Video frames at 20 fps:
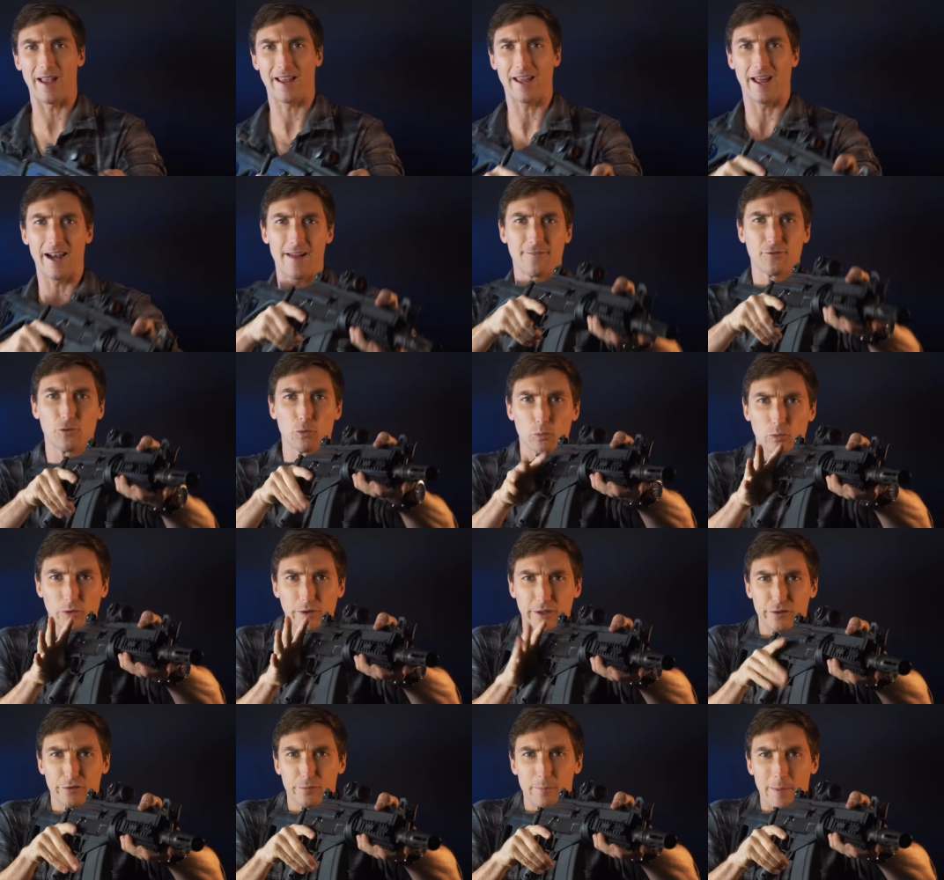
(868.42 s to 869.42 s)
I kind of have to
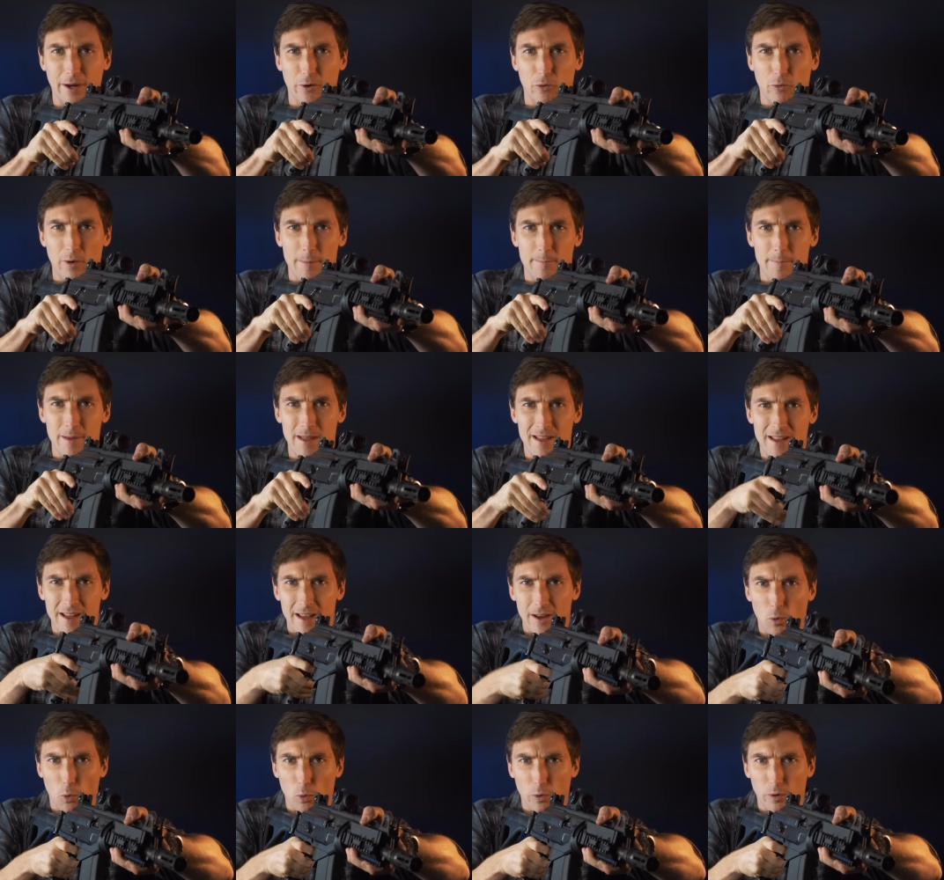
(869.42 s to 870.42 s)
release my grip
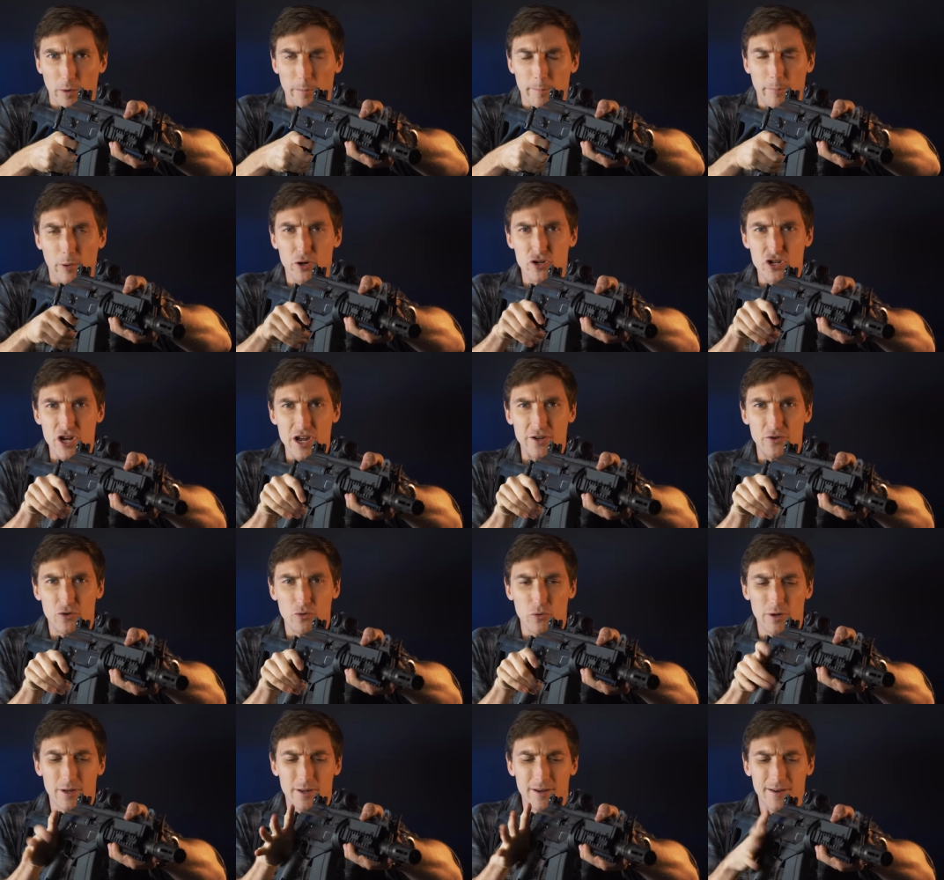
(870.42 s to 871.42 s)
in order to push
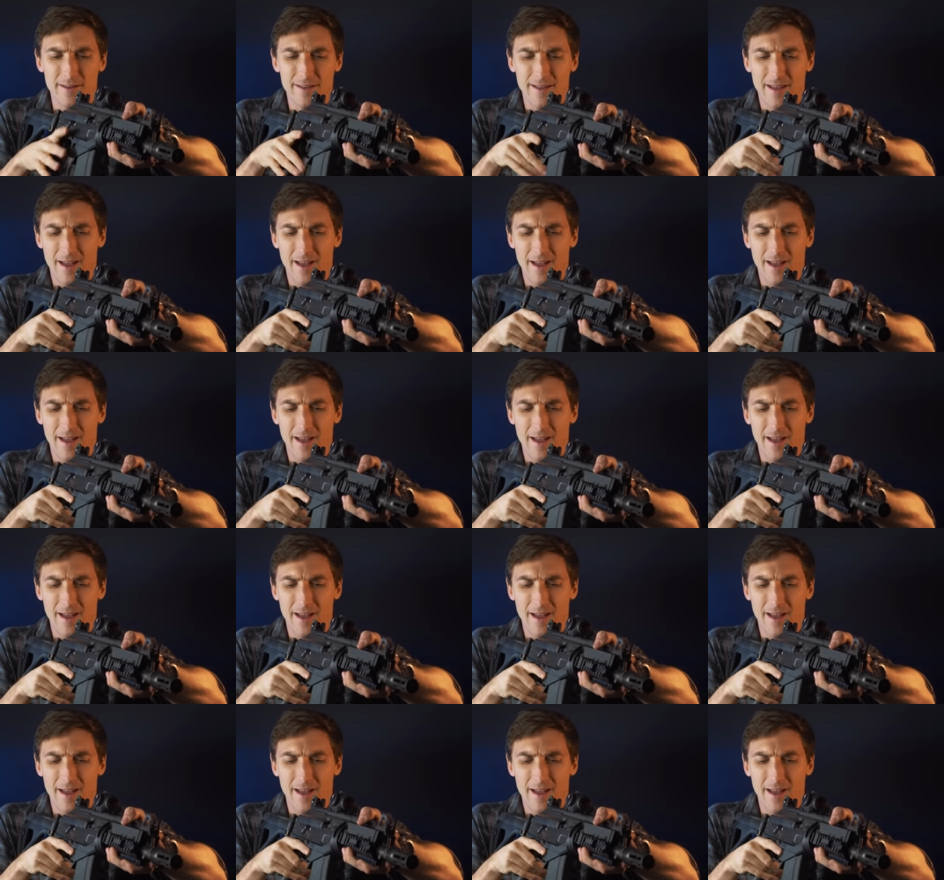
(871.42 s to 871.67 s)
into it.